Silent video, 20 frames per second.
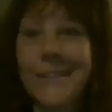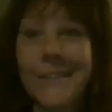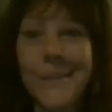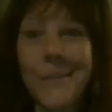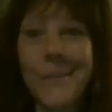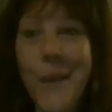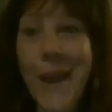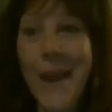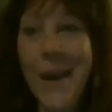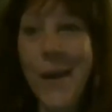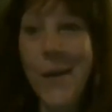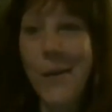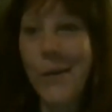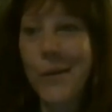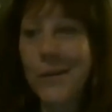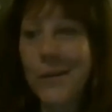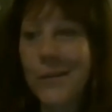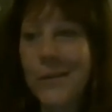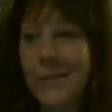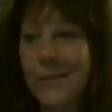Wow,
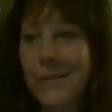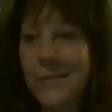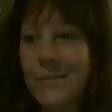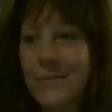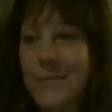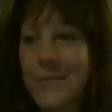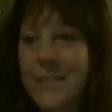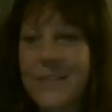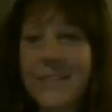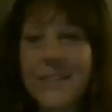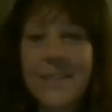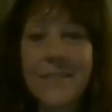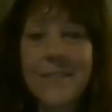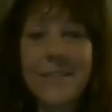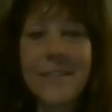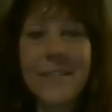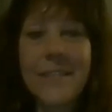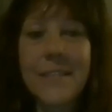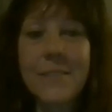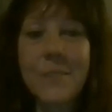Mrs. Towns
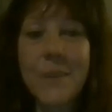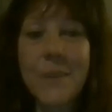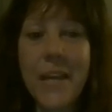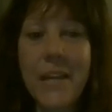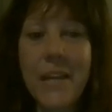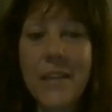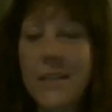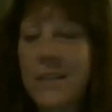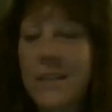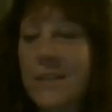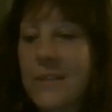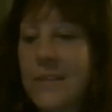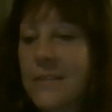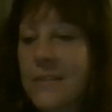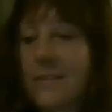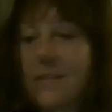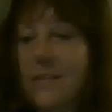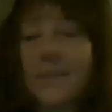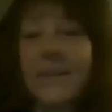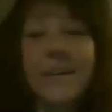needs practice.
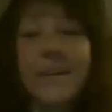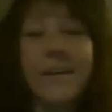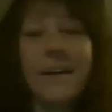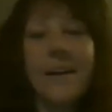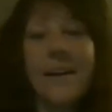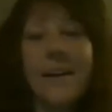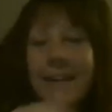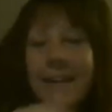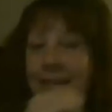All right,